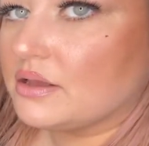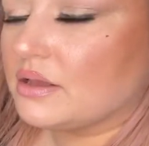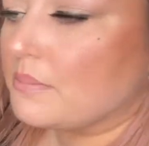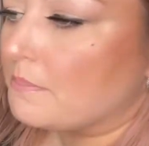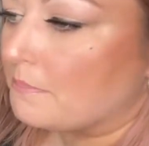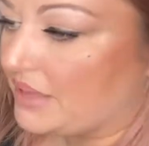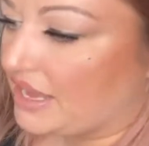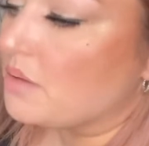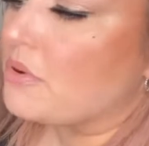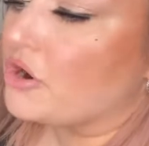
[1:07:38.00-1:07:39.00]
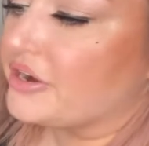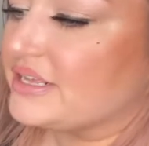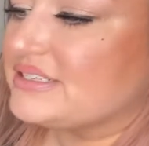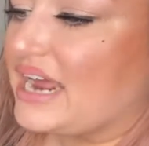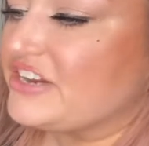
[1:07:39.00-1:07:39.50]
makeup
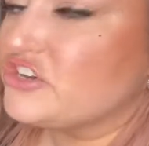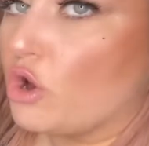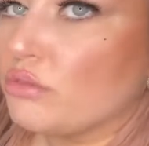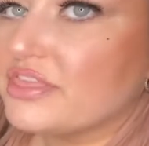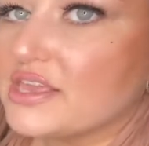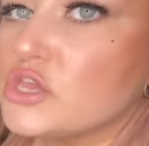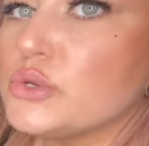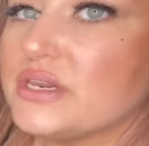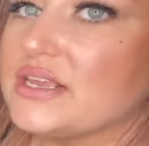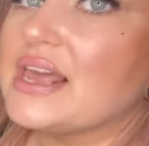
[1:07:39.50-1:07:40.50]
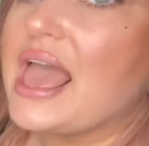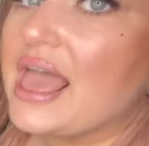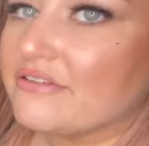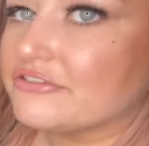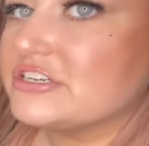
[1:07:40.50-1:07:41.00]
artist, I don't think you need
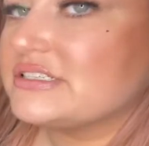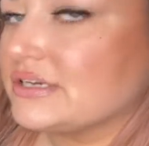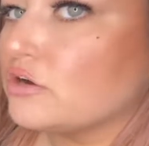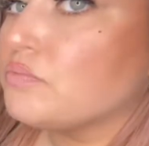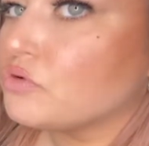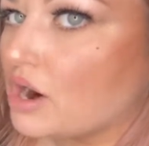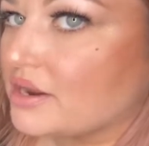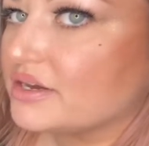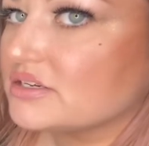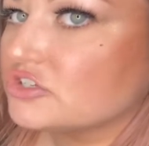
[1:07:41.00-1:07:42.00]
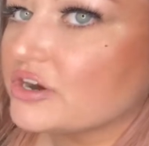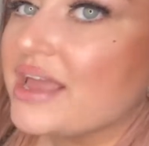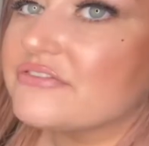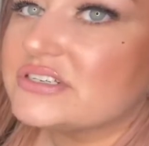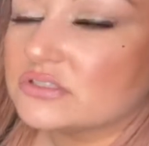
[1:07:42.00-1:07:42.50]
every single product or
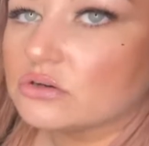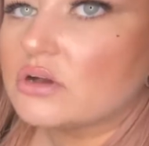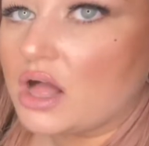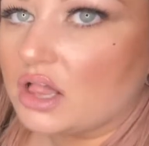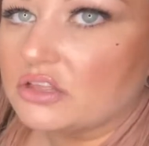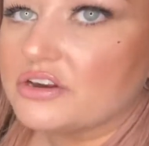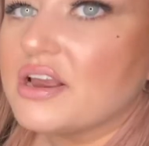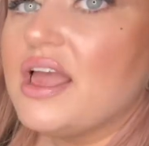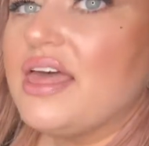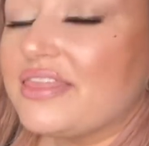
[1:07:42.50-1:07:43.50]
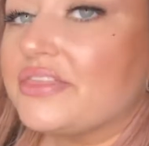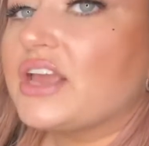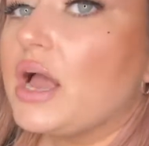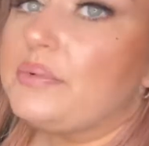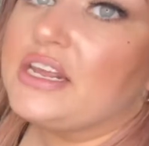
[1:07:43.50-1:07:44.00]
every single color that the
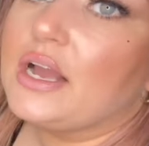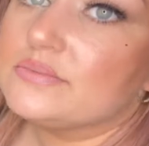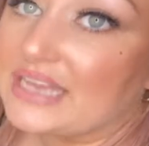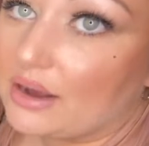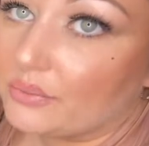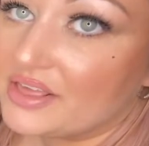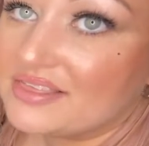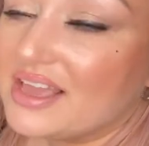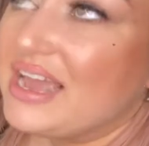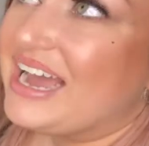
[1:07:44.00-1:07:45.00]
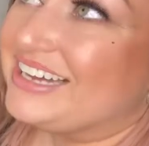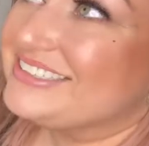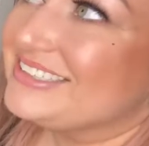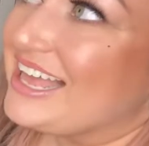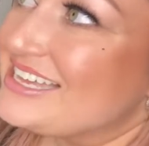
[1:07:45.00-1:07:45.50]
company comes out with,
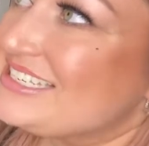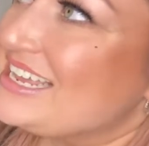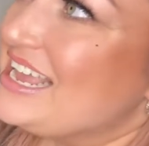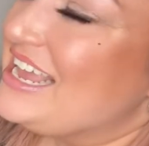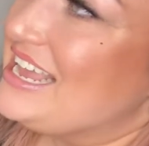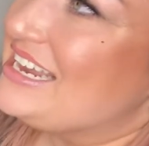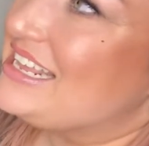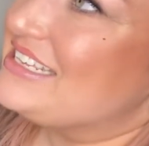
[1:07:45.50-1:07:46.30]
unless it is